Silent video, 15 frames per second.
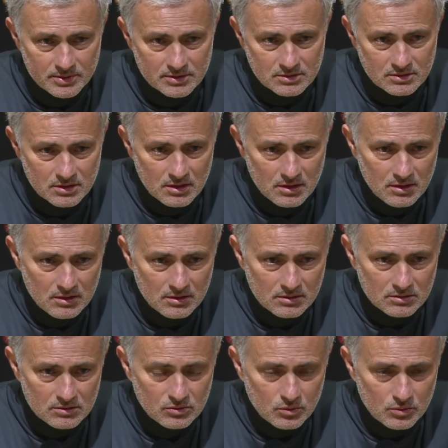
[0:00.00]
us
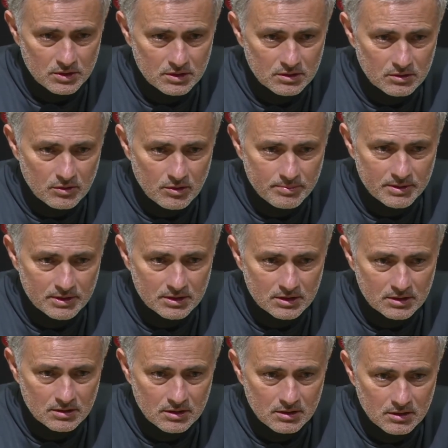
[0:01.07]
to win the Europa
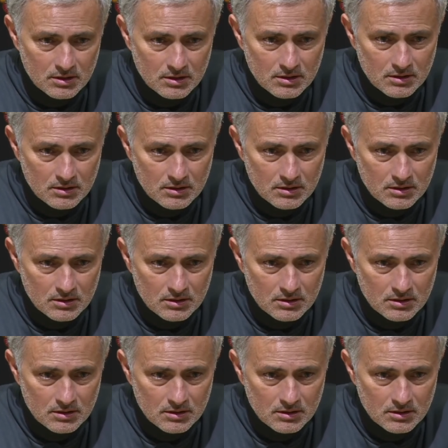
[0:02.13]
League uh,